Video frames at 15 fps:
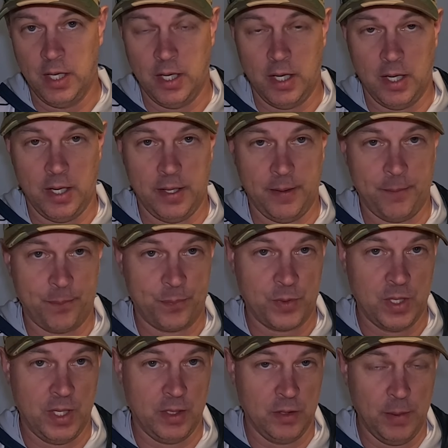um,
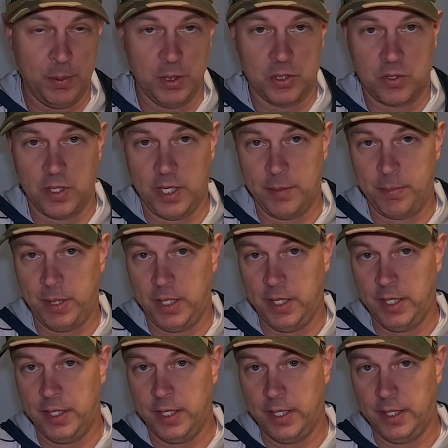a lipless
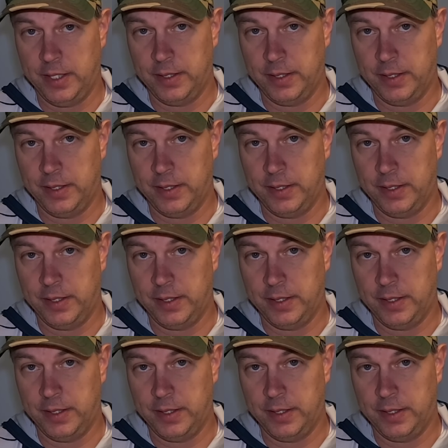crankbait,